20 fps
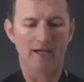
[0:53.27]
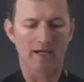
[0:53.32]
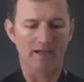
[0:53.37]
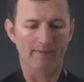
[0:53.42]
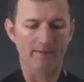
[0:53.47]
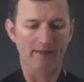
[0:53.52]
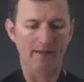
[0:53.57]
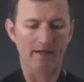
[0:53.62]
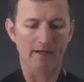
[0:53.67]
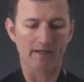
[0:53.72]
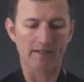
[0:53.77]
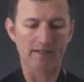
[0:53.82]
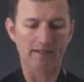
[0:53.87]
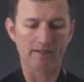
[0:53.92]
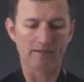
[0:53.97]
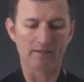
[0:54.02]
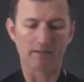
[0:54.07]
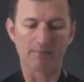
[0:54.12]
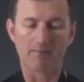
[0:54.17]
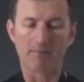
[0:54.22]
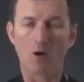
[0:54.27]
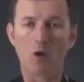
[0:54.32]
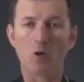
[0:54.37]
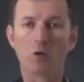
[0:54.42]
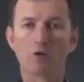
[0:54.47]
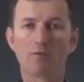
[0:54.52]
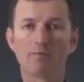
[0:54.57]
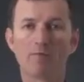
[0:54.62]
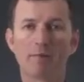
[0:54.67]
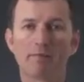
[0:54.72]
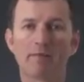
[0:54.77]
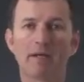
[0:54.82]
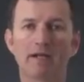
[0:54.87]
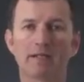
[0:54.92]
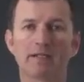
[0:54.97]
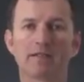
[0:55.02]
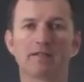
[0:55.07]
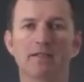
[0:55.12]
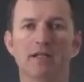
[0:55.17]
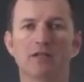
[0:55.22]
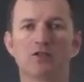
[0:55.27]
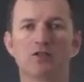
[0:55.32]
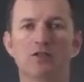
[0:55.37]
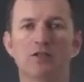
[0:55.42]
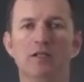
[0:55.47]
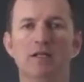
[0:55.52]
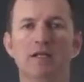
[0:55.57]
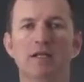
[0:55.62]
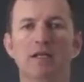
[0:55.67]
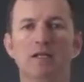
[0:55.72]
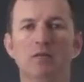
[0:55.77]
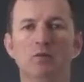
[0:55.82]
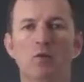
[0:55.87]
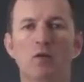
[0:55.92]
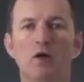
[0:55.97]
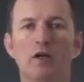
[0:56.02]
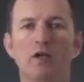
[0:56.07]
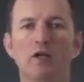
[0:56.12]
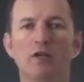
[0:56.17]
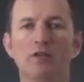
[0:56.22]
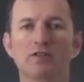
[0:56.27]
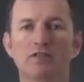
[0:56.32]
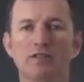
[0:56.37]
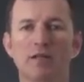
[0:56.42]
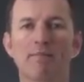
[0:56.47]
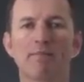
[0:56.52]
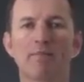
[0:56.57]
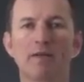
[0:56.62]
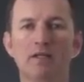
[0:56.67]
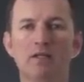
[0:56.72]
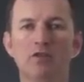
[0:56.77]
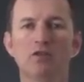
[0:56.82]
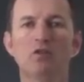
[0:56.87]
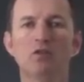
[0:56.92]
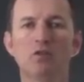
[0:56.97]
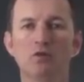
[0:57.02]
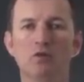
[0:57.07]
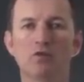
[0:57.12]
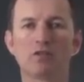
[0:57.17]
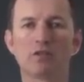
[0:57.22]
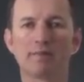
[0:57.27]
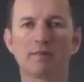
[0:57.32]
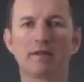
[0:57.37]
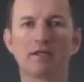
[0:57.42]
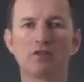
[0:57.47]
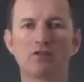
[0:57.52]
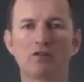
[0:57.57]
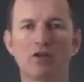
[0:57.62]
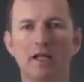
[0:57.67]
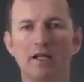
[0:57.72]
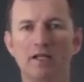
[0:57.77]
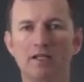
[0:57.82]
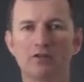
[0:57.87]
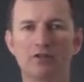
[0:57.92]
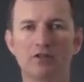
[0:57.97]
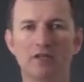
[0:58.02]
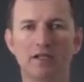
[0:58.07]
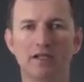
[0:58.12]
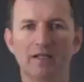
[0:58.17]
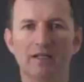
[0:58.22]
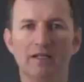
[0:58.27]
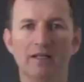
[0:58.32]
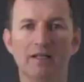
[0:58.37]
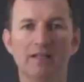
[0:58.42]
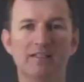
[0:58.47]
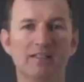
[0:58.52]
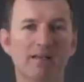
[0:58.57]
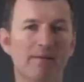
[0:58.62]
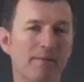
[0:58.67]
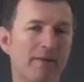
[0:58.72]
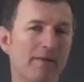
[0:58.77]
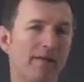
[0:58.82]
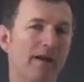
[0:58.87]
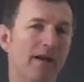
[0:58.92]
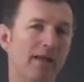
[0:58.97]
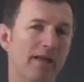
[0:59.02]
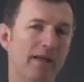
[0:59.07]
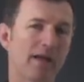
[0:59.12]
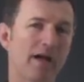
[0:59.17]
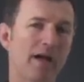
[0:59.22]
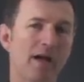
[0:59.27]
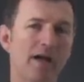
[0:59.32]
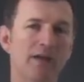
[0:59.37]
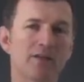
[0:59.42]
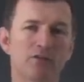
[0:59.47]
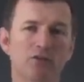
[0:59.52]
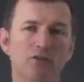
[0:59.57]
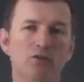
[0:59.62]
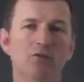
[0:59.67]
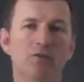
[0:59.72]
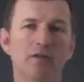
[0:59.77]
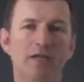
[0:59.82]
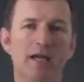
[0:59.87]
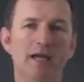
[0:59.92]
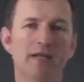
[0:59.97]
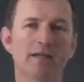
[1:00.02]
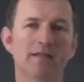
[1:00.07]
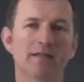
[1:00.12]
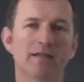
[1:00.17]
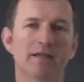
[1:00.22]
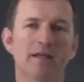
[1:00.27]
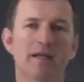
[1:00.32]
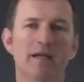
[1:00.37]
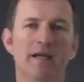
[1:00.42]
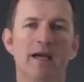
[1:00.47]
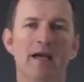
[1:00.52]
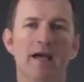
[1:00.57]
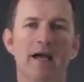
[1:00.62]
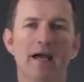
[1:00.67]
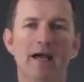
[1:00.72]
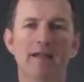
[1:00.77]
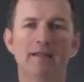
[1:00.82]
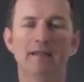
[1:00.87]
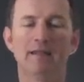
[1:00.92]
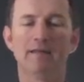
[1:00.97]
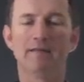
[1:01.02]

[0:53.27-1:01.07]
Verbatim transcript: And then I need to, the bulk of my practice session is working on something new, something challenging, something that I can't do yet. And